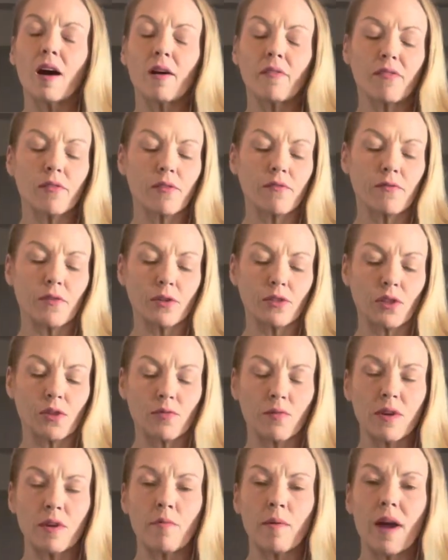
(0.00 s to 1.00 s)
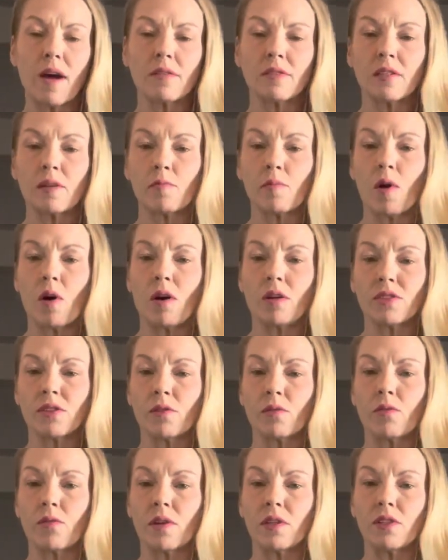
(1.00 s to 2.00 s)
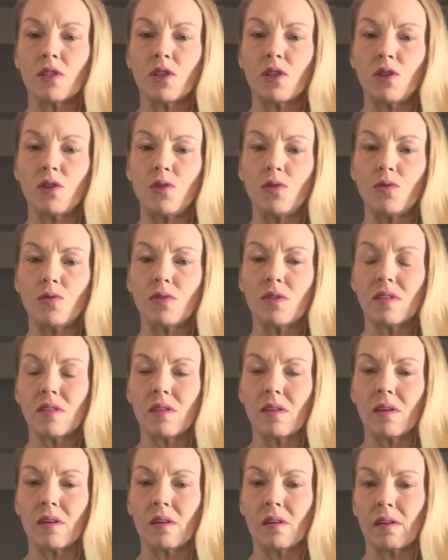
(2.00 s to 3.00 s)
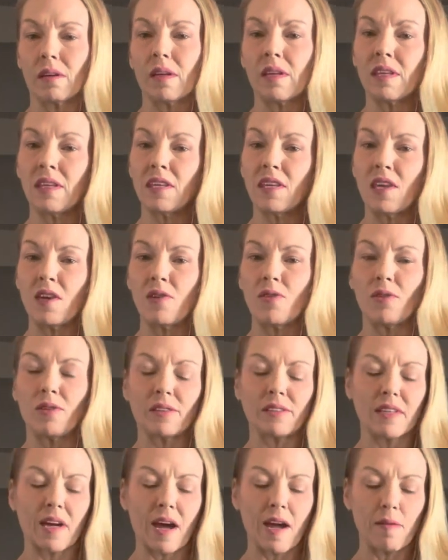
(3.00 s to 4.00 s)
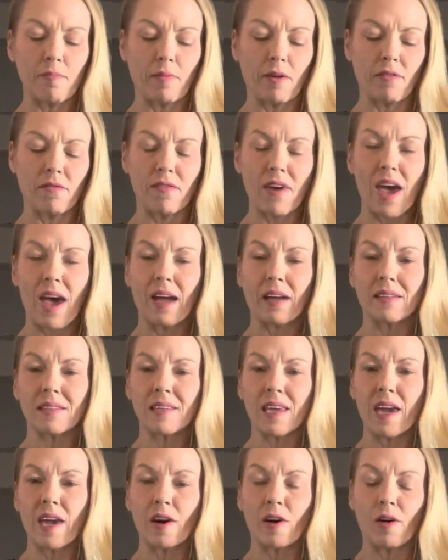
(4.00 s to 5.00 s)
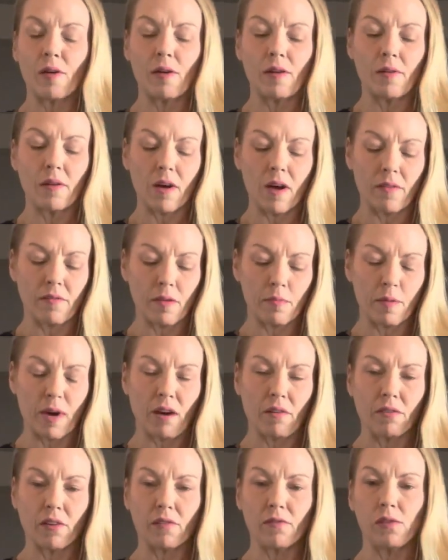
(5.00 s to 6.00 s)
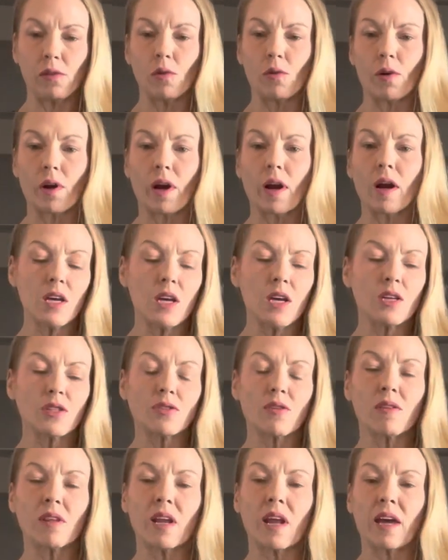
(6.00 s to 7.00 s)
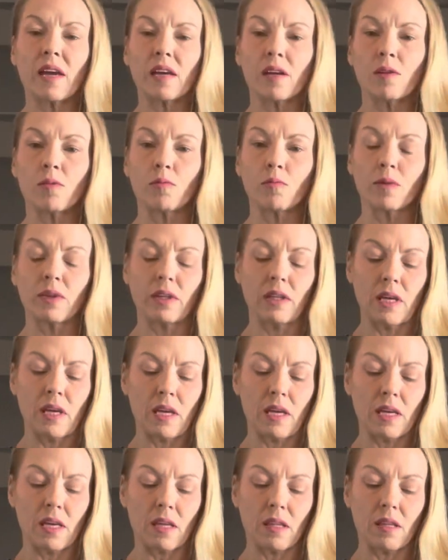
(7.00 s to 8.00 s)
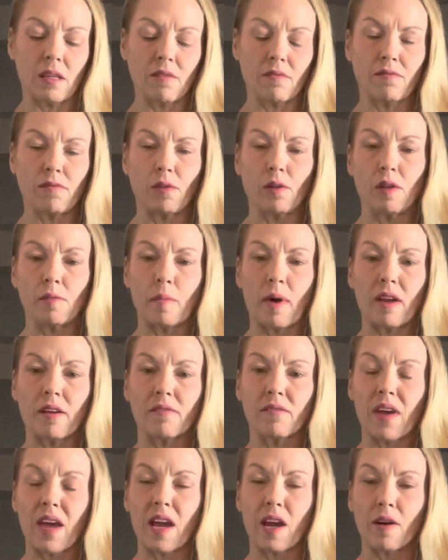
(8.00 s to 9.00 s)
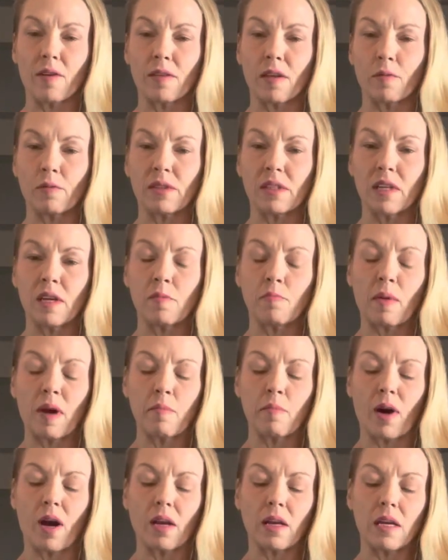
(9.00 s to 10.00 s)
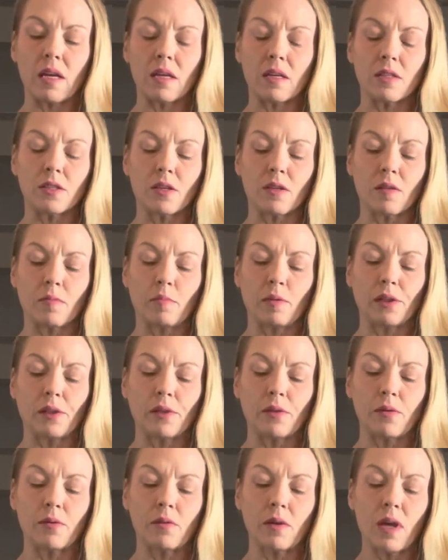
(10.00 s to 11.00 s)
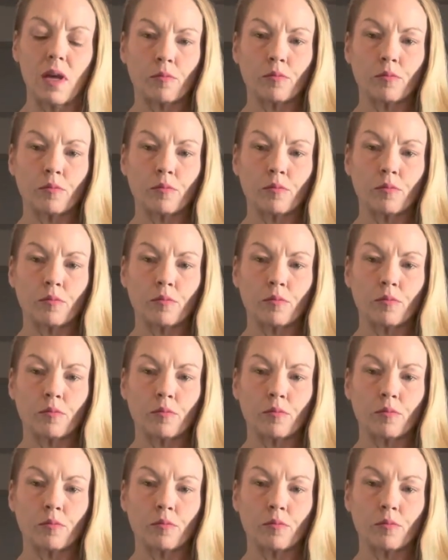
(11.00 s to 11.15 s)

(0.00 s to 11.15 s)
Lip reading: For the first 3 rounds, I'm also going to use the Kegel type of exhale of the pelvic floor so that I can really get the full amount of air that was in my body into the balloon.